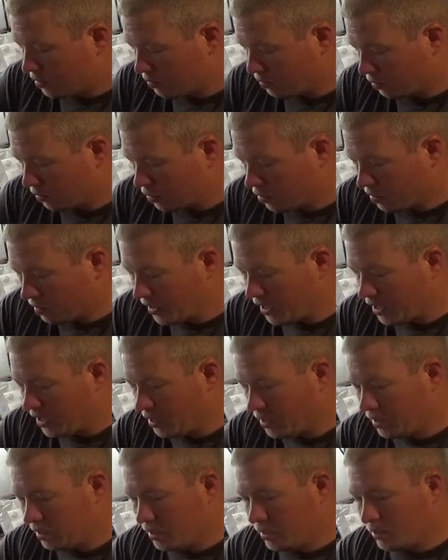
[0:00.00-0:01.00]
We're going to be
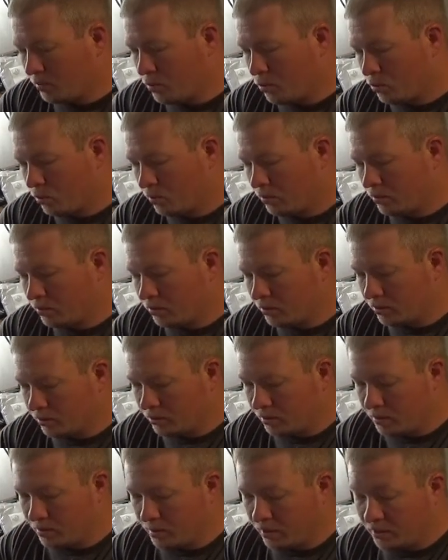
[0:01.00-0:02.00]
hunting in the morning, so
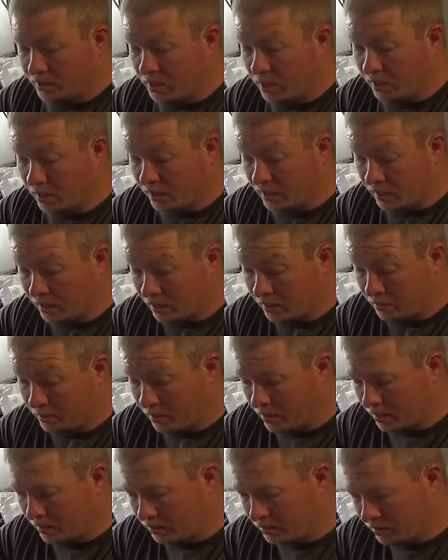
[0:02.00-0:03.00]
that means I need to get to
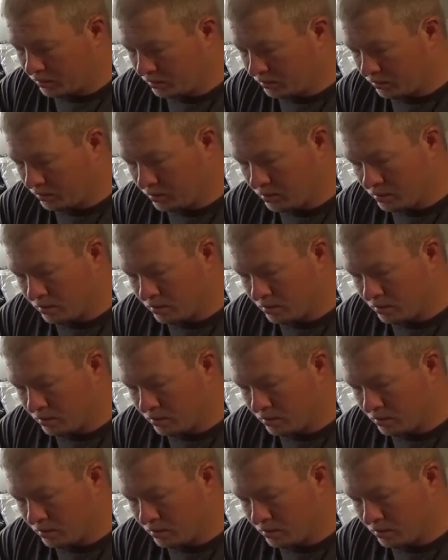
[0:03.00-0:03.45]
bed soon.